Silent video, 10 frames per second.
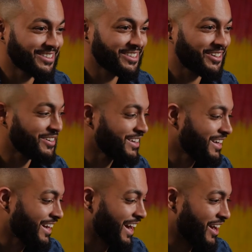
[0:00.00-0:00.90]
So
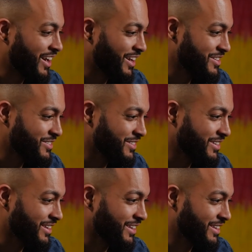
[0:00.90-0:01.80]

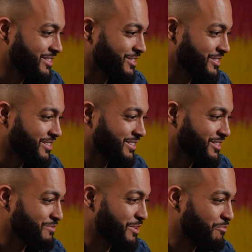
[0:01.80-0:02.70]

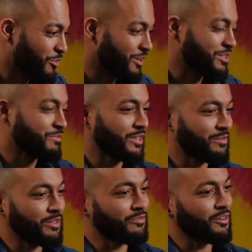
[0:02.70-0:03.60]
it's been important to me
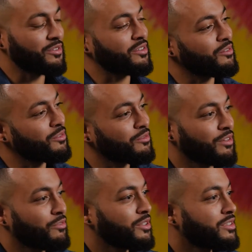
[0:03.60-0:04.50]
to be versatile with
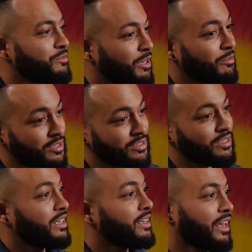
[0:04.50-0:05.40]
my voice, to be able to
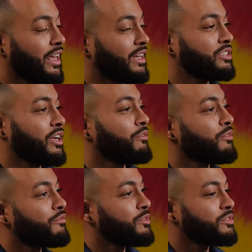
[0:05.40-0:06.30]
sing any
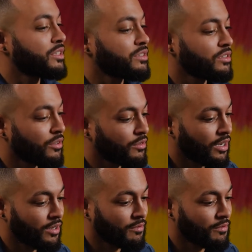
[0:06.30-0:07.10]
genre of music. So